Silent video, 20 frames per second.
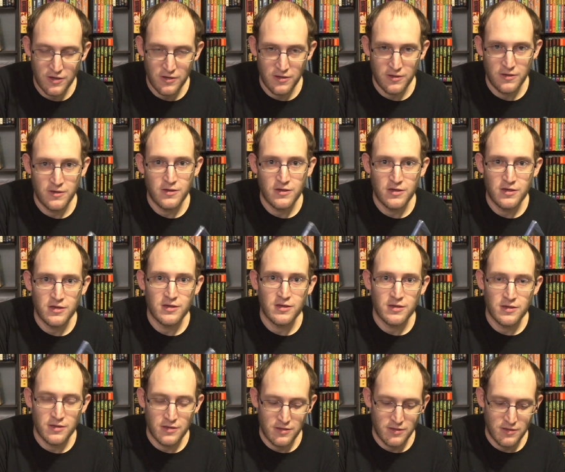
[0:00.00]

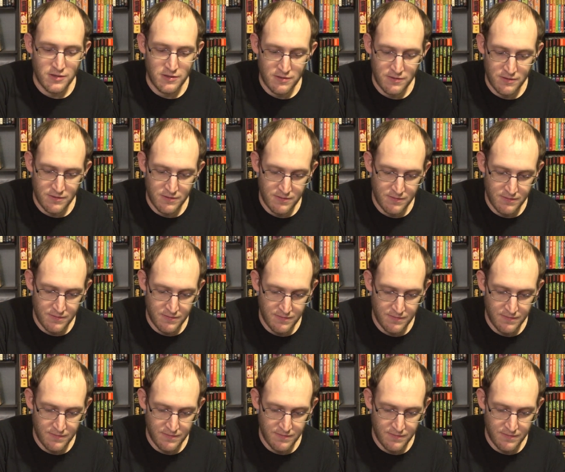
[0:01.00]
[no speech]